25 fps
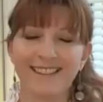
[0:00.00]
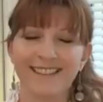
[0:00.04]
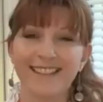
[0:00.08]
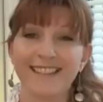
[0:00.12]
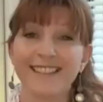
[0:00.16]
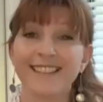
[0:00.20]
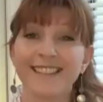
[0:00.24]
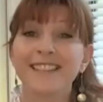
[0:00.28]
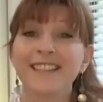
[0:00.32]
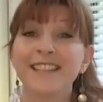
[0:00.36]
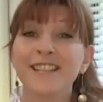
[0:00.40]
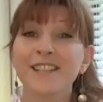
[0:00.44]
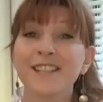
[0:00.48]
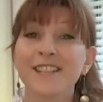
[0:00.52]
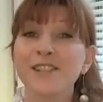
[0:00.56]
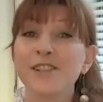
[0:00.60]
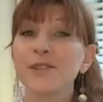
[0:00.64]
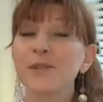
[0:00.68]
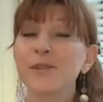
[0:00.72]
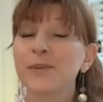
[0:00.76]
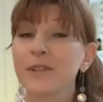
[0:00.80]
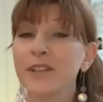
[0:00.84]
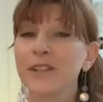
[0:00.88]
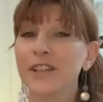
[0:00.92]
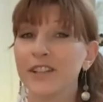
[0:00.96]
In the
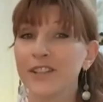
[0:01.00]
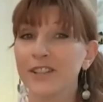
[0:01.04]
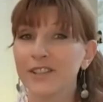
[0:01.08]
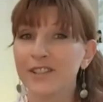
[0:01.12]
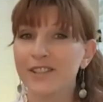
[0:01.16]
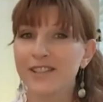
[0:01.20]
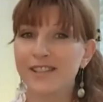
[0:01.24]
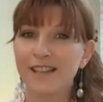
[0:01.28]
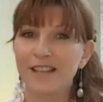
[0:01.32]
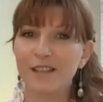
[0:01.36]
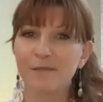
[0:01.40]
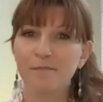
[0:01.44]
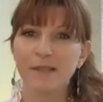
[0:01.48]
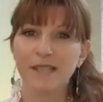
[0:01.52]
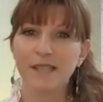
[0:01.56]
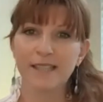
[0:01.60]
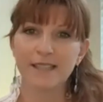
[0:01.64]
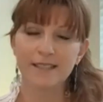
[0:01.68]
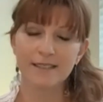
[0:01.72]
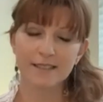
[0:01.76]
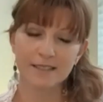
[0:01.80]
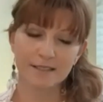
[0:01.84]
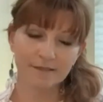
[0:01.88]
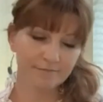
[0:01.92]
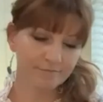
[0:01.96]
next 2 years, I
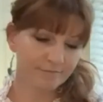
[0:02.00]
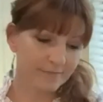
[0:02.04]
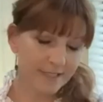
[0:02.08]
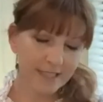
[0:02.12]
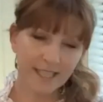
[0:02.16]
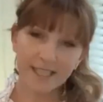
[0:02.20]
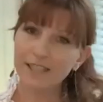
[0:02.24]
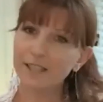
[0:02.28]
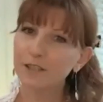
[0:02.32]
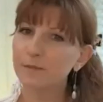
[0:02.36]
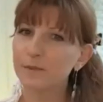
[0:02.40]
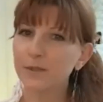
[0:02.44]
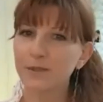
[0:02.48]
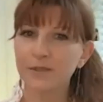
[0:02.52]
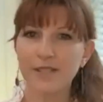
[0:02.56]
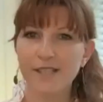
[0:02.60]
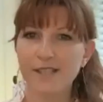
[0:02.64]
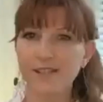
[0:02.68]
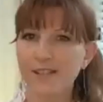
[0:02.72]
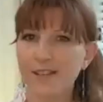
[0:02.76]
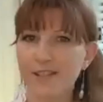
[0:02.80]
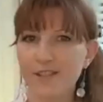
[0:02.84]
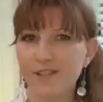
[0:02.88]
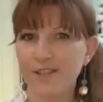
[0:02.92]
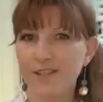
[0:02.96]
made terrible
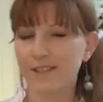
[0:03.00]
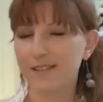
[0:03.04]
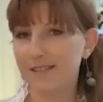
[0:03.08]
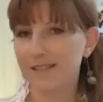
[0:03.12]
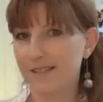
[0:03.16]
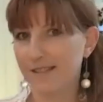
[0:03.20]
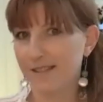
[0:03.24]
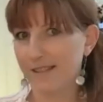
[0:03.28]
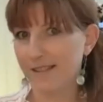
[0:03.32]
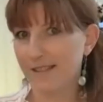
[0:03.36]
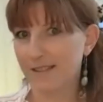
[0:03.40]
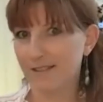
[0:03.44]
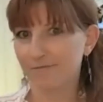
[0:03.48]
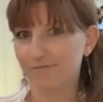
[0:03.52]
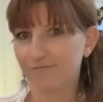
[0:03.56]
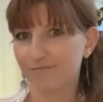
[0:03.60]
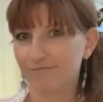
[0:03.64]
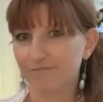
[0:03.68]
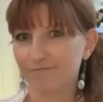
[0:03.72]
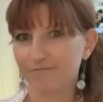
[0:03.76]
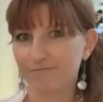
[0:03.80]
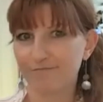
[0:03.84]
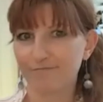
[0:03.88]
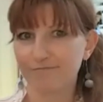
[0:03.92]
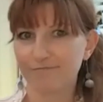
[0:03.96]
decisions
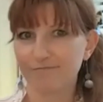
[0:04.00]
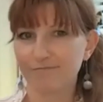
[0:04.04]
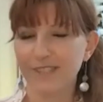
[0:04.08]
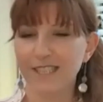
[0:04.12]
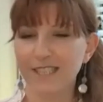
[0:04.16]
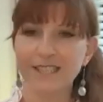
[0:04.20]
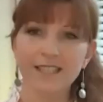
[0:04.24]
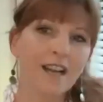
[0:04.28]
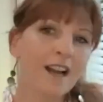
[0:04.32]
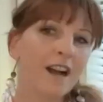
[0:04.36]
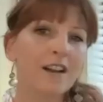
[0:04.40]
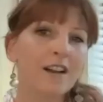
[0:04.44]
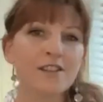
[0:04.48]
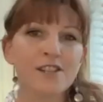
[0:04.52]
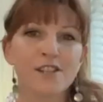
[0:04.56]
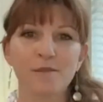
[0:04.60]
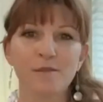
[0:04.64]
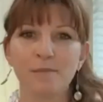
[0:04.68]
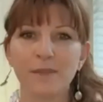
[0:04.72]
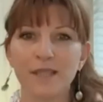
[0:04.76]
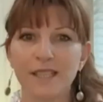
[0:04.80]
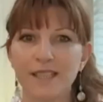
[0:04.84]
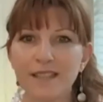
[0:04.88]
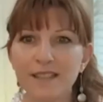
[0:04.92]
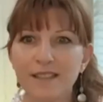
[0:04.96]
that cost
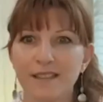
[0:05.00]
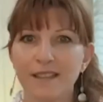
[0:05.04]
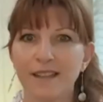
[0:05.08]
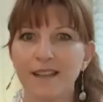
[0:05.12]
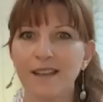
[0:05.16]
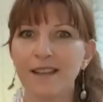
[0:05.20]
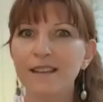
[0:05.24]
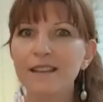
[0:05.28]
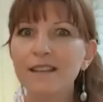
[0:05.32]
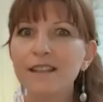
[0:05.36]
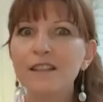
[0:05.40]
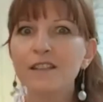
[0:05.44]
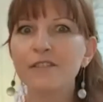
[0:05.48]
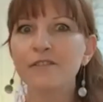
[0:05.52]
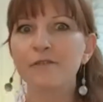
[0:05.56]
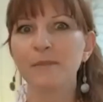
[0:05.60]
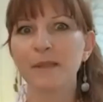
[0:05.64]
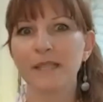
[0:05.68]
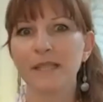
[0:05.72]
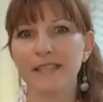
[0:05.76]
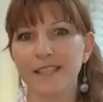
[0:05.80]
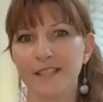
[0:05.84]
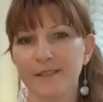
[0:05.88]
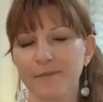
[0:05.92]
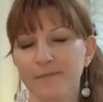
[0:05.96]
me a lot of
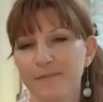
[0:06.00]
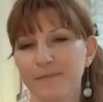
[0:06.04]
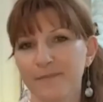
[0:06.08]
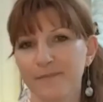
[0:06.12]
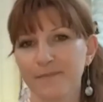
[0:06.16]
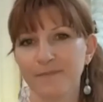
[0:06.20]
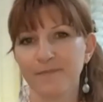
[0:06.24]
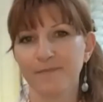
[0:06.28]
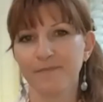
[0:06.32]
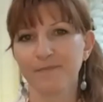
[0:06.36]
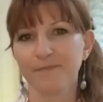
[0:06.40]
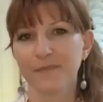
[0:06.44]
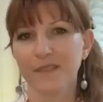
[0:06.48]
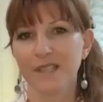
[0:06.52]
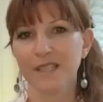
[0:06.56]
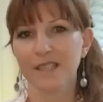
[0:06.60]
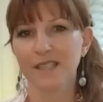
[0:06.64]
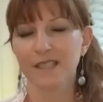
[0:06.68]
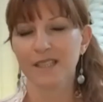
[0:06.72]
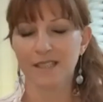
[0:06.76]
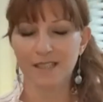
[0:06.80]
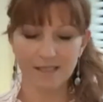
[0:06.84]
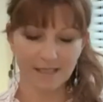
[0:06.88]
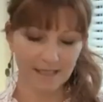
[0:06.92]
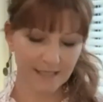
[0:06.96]
money,
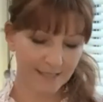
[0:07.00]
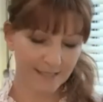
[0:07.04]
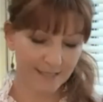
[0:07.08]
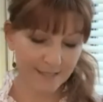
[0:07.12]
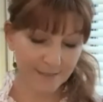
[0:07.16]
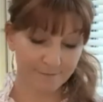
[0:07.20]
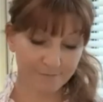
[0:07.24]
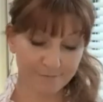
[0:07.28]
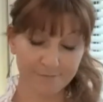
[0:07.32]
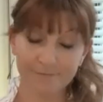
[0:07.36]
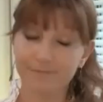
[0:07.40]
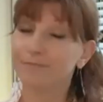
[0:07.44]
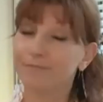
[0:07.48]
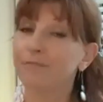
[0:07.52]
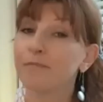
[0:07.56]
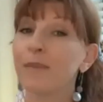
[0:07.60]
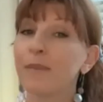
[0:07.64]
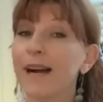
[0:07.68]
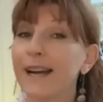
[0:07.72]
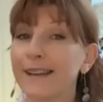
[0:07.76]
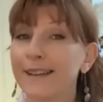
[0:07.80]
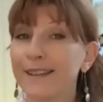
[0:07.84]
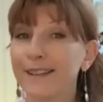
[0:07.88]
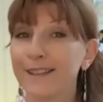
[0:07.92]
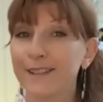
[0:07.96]
like
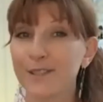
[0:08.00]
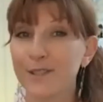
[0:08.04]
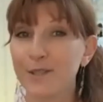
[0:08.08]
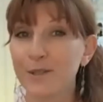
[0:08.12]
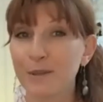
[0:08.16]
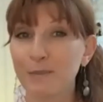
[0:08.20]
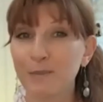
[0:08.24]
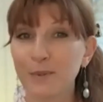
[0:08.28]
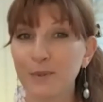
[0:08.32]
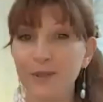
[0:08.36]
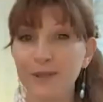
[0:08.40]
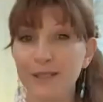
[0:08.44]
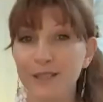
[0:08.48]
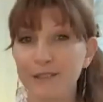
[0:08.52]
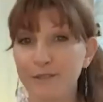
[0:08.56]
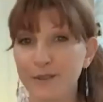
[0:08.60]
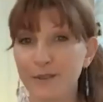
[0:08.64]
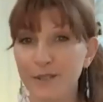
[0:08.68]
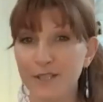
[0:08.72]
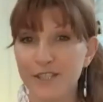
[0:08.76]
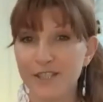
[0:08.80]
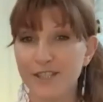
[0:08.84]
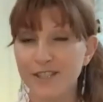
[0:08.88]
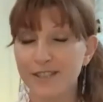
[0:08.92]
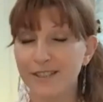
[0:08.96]
buying a triple
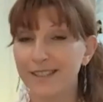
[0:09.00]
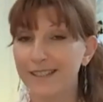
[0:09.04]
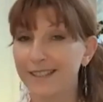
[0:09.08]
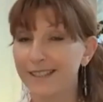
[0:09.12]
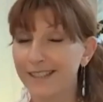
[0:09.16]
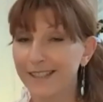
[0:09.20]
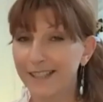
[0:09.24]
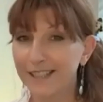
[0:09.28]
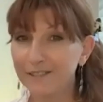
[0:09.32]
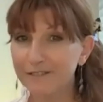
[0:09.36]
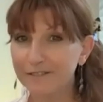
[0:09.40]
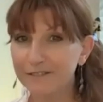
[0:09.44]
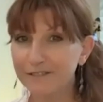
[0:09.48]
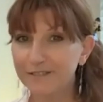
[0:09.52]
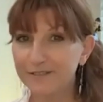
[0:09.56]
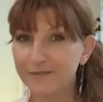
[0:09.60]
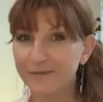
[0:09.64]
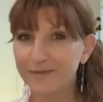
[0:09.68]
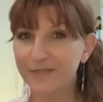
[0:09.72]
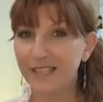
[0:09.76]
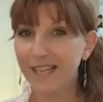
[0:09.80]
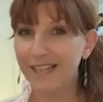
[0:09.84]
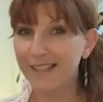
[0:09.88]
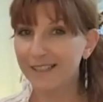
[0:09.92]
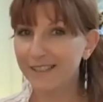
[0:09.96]
leveraged ETF,
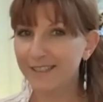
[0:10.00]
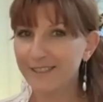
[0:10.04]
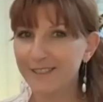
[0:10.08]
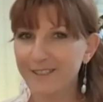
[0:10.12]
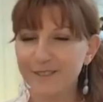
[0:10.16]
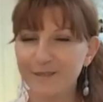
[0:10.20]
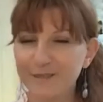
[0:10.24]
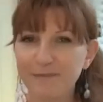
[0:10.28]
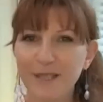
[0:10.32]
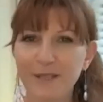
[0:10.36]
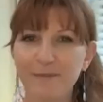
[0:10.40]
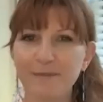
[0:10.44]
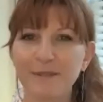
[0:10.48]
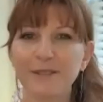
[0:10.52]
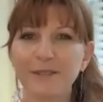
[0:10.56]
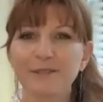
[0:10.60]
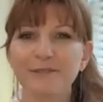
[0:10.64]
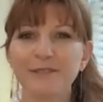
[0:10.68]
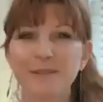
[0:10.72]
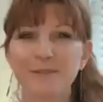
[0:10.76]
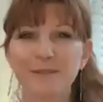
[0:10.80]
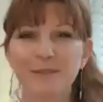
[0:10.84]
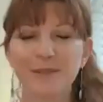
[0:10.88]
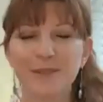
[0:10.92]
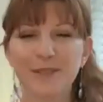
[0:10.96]
Nugget. Maybe
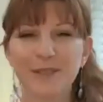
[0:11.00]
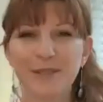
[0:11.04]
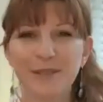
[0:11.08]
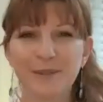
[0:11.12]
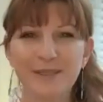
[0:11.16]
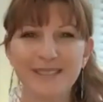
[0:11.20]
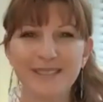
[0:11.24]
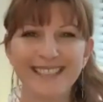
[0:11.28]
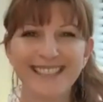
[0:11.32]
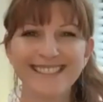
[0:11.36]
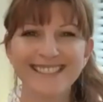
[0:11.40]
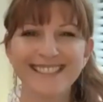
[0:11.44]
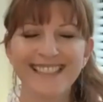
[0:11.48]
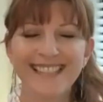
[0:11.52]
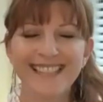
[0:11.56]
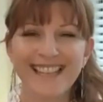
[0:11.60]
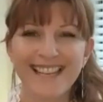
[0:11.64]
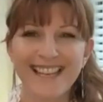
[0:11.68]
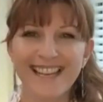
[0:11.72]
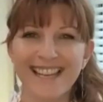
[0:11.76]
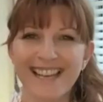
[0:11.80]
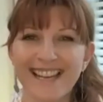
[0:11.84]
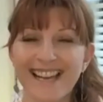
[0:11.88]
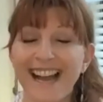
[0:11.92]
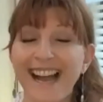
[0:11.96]
you're familiar with that.
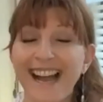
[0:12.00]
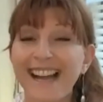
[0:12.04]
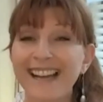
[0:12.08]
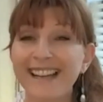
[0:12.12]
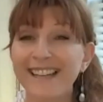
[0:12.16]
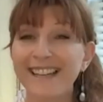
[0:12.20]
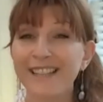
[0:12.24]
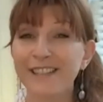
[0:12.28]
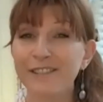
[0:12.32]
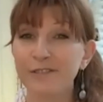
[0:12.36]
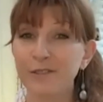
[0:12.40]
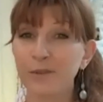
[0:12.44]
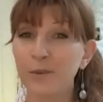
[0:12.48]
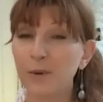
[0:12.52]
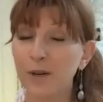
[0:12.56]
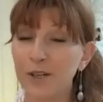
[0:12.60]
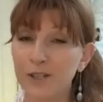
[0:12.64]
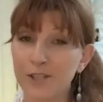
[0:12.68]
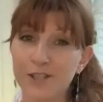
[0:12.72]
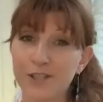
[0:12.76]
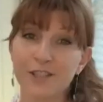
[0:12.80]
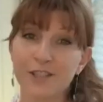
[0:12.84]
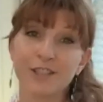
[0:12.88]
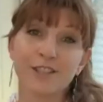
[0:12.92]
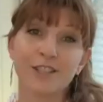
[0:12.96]
I have
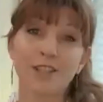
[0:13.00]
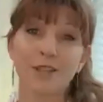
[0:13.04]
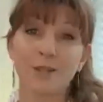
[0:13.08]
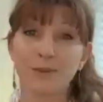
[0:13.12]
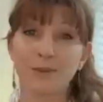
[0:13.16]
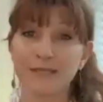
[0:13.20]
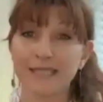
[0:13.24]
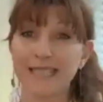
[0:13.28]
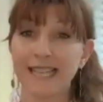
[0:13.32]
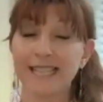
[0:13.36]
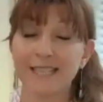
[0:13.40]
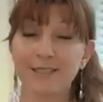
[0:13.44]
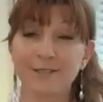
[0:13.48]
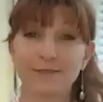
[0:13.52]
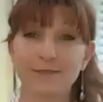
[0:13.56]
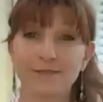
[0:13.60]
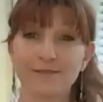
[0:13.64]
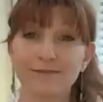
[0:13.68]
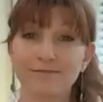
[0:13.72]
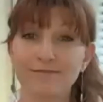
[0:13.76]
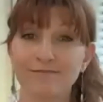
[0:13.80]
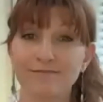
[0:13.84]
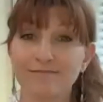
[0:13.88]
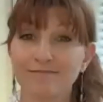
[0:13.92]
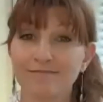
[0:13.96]
watched it go
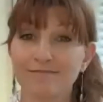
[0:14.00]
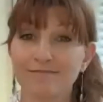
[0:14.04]
down,